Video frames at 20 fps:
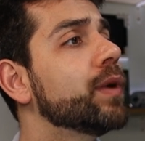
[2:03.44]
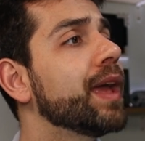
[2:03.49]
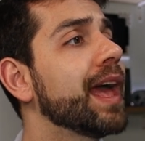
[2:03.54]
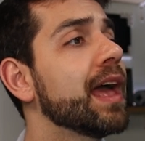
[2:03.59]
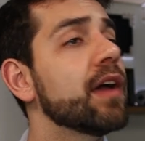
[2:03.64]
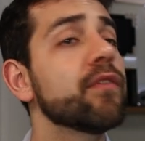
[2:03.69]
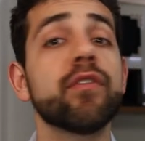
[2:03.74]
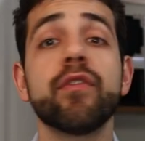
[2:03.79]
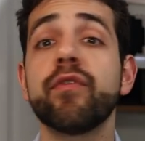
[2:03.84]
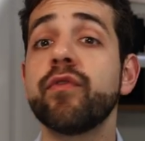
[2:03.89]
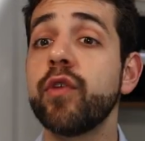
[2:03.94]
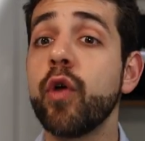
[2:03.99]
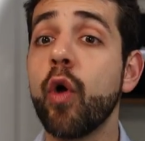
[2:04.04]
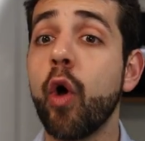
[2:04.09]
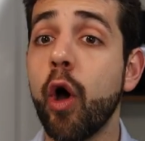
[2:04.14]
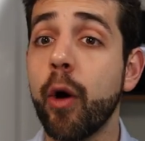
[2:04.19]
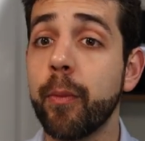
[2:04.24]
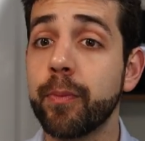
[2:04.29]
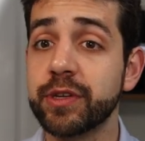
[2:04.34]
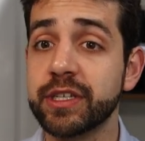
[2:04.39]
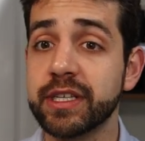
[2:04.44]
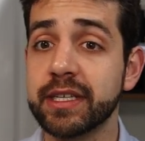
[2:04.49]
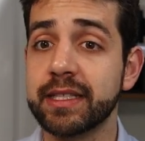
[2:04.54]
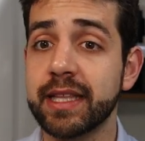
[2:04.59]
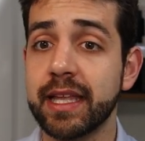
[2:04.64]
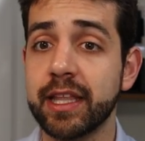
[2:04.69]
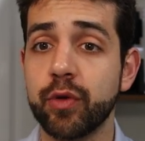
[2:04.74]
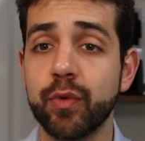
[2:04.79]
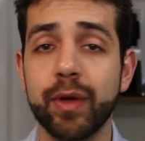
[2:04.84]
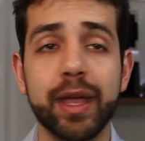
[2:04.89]
we have a few
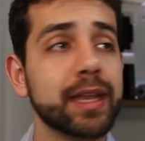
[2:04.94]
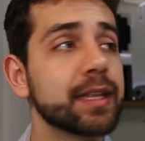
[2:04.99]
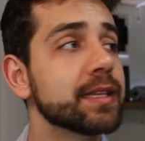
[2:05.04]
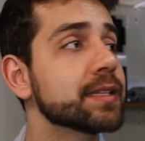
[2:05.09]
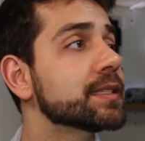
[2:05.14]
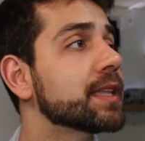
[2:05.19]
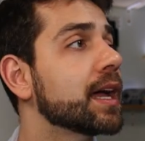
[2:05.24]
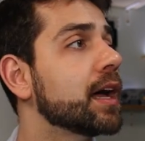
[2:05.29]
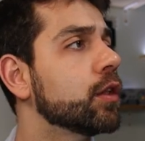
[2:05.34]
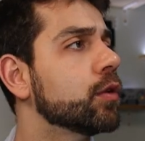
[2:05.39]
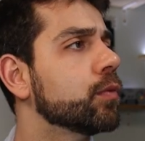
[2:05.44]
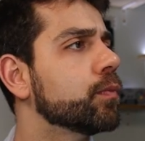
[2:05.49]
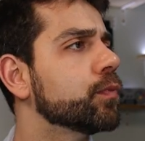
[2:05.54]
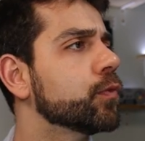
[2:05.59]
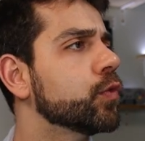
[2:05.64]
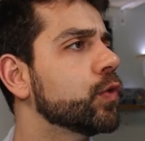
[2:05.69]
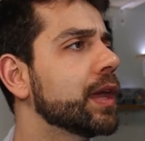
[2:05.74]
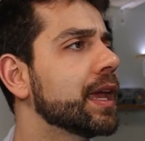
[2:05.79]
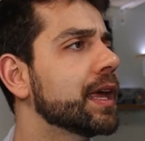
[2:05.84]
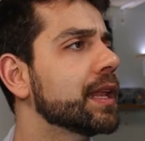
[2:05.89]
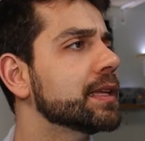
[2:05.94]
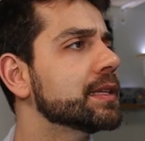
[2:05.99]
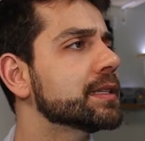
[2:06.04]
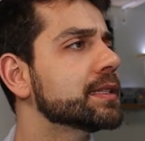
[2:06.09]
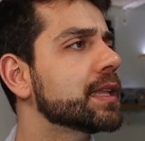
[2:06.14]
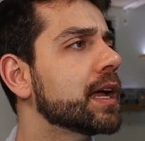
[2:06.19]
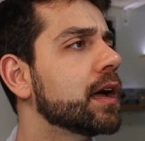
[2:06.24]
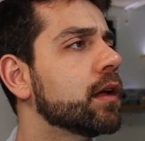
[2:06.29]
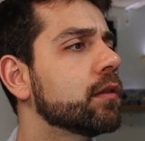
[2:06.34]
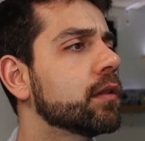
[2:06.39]
options that you can install. We can
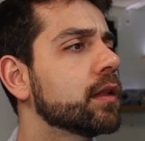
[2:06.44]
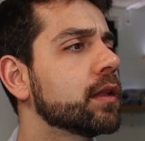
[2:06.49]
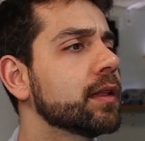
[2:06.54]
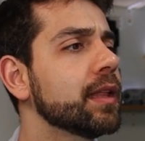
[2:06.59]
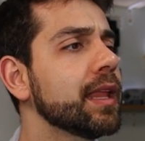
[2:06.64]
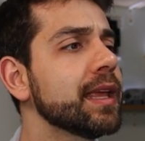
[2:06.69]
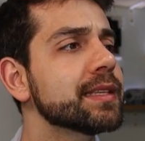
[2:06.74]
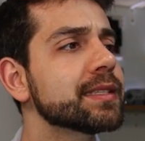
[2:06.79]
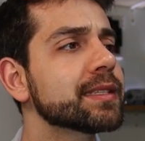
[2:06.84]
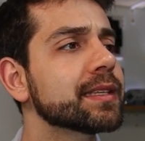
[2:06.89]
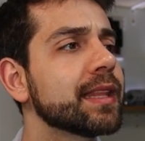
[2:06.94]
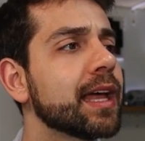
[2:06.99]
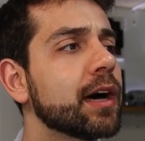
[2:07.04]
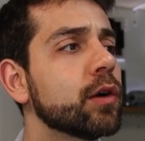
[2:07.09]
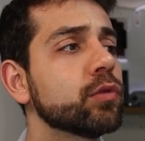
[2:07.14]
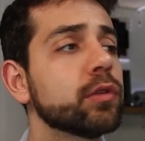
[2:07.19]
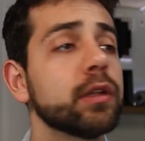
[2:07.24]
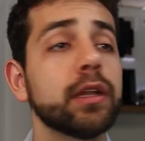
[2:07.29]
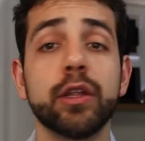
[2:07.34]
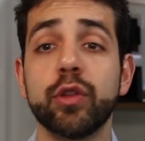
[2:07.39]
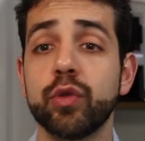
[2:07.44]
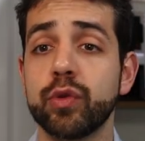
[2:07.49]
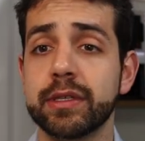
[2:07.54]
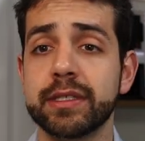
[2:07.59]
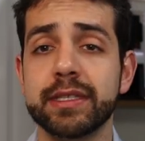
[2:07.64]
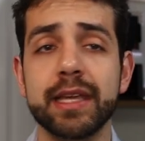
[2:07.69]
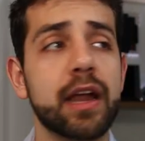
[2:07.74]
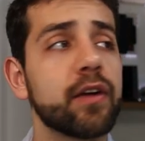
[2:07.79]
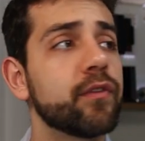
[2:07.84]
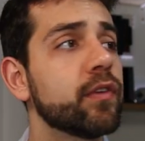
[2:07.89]
install Nextcloud
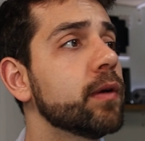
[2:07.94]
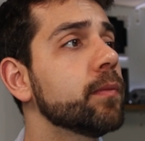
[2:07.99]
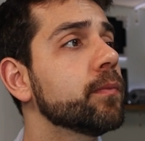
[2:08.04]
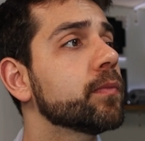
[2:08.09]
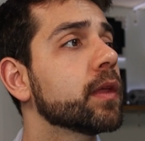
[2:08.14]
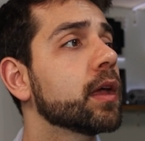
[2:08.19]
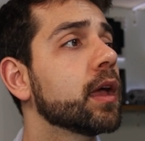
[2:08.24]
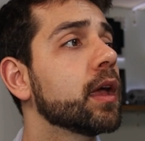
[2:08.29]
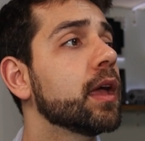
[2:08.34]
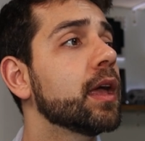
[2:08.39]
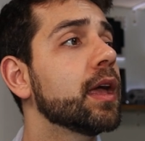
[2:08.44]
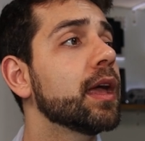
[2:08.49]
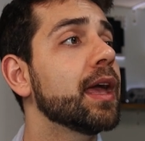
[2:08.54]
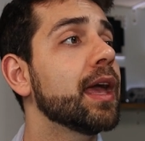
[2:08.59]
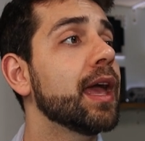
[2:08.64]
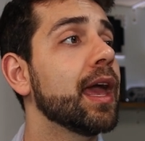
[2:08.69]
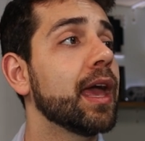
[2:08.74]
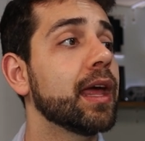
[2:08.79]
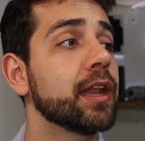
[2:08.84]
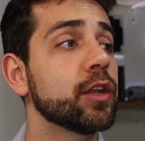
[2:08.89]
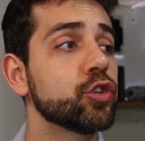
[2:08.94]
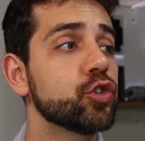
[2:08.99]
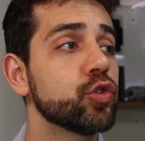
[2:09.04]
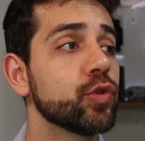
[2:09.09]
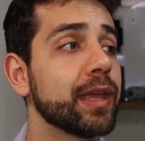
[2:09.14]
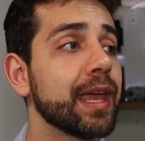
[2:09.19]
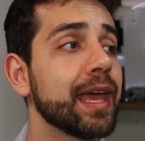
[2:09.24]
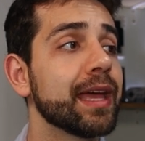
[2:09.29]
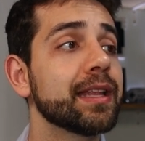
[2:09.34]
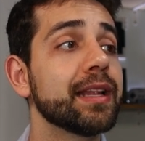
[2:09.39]
Linux Server, and
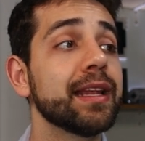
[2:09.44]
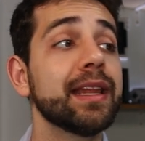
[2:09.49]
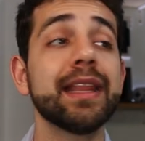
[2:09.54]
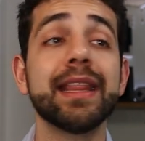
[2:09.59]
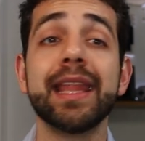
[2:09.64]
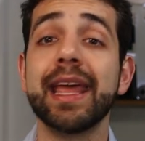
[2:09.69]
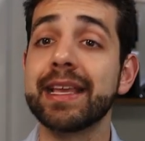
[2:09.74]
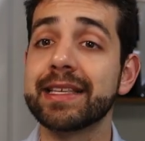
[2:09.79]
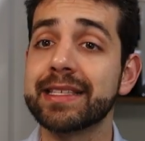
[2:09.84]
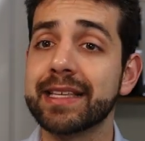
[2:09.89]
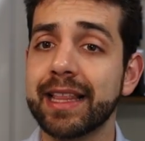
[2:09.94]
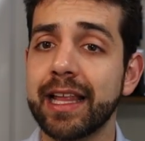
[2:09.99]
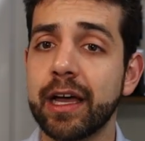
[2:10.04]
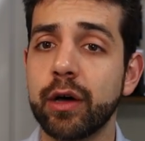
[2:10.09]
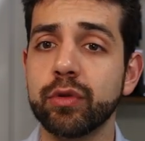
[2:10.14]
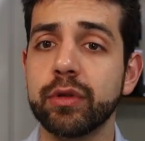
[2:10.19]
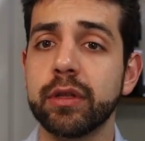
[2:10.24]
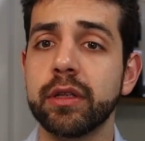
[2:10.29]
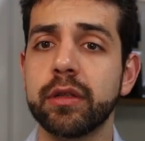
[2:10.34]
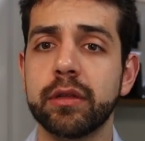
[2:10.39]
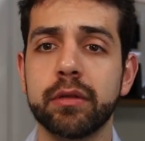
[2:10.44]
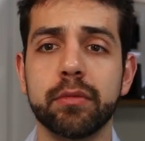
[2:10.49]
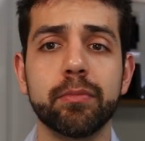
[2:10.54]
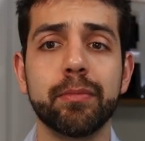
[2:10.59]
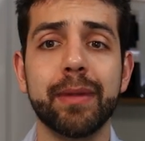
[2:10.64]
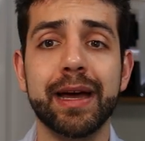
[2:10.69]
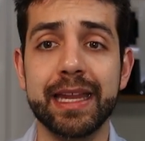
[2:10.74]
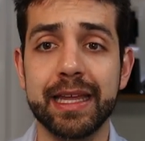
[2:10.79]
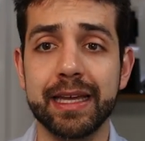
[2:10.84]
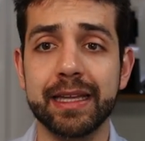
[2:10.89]
to get Nextcloud
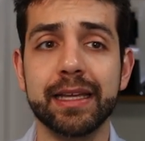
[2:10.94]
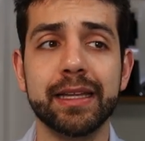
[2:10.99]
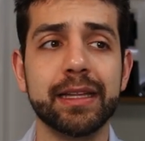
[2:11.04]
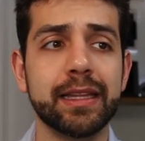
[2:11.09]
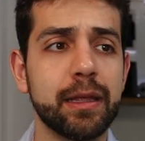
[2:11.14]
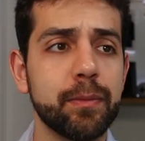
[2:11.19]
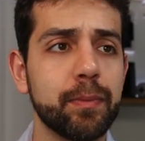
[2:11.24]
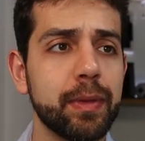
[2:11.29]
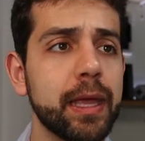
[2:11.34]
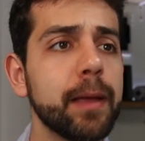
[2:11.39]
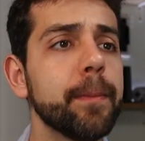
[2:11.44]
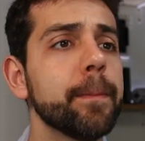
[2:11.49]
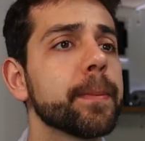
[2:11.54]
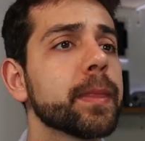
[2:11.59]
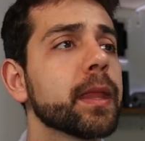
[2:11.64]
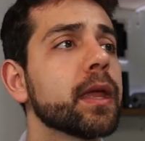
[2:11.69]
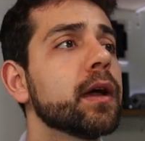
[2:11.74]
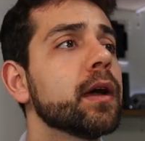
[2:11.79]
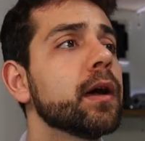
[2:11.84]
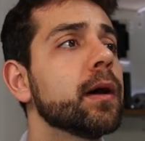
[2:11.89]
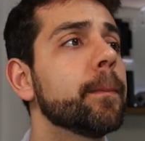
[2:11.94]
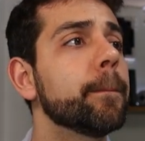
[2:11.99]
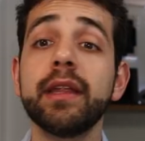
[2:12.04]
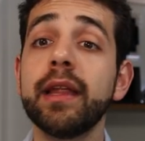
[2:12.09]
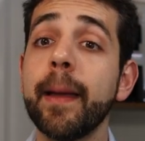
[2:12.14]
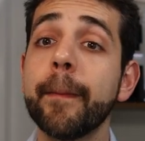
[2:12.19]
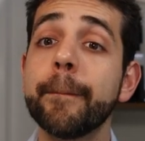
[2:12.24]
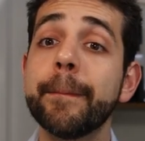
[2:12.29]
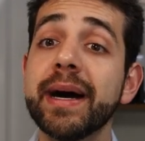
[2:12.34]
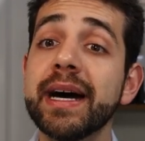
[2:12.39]
MariaDB,
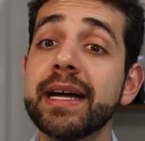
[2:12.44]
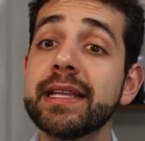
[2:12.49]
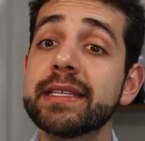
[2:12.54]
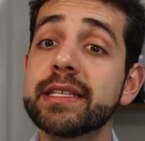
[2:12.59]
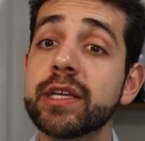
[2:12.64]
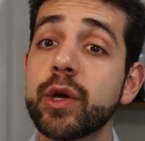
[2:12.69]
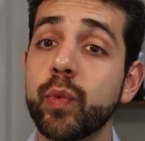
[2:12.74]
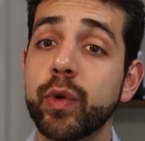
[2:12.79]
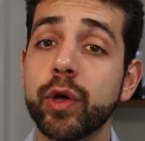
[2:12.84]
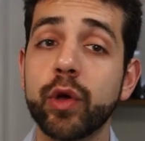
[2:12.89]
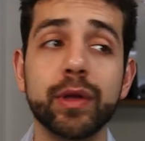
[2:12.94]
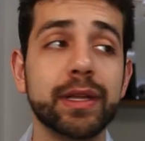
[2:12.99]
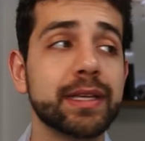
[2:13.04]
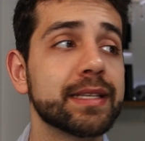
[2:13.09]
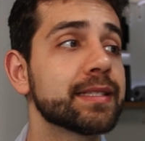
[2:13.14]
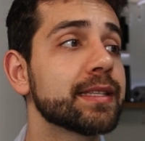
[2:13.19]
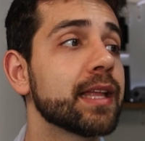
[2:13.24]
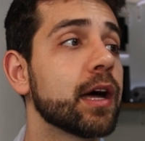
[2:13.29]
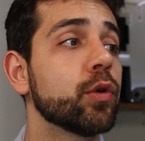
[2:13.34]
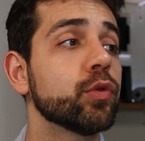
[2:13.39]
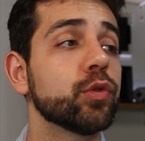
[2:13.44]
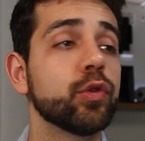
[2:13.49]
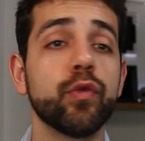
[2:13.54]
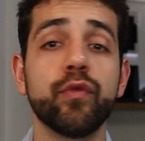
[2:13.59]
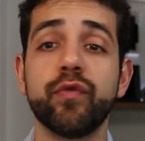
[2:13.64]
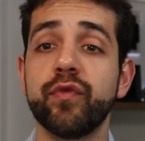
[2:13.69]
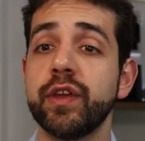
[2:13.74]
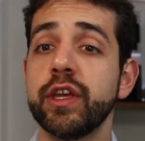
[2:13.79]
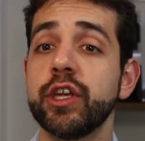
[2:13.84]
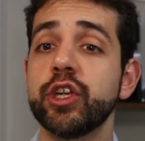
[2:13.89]
but we're gonna install the
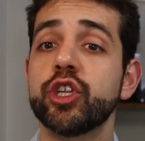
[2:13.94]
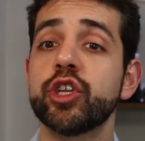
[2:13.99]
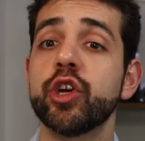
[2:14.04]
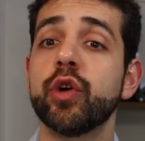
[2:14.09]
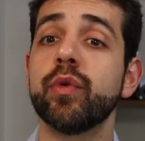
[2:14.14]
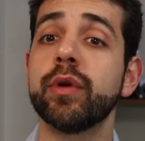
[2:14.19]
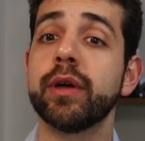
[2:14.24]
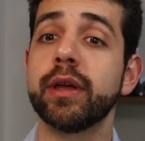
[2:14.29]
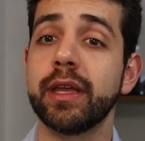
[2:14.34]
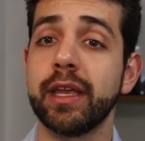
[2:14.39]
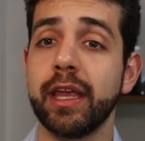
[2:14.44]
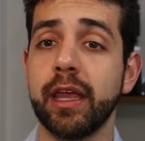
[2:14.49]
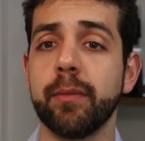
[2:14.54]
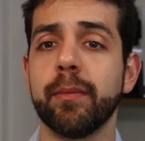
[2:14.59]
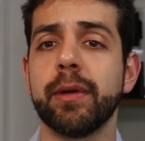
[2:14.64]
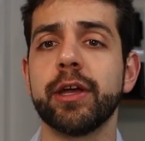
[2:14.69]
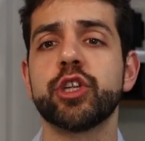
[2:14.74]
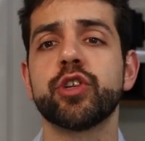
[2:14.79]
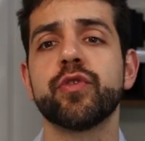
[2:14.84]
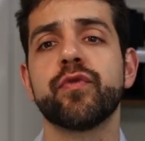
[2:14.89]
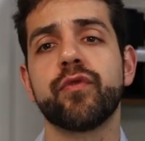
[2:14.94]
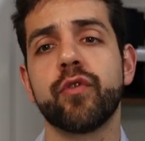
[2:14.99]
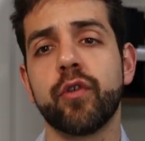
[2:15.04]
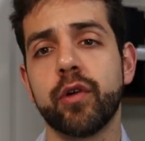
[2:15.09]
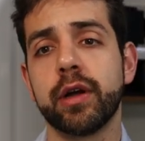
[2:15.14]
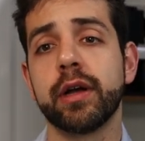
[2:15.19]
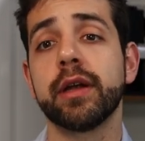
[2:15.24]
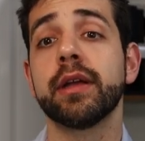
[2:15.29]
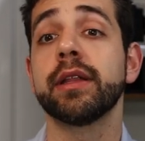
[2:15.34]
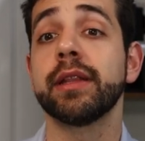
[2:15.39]
official image
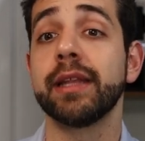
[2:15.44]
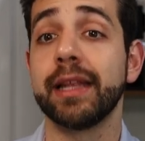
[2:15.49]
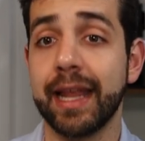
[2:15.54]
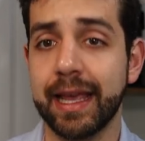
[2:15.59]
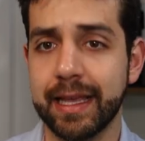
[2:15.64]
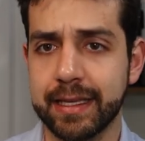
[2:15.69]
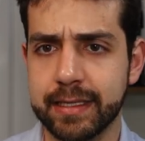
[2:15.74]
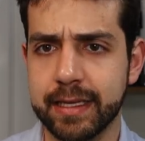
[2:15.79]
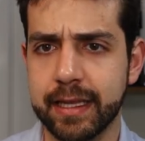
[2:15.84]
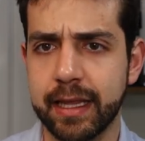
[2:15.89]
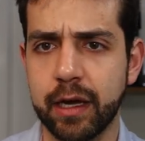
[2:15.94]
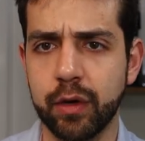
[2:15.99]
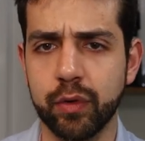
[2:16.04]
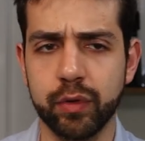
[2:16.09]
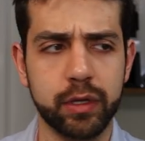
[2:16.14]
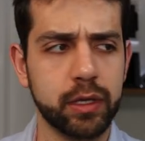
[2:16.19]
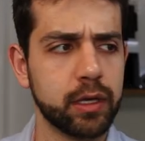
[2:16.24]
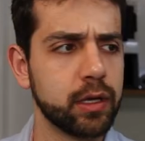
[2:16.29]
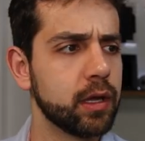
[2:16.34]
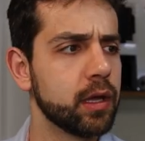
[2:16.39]
for the Nextcloud.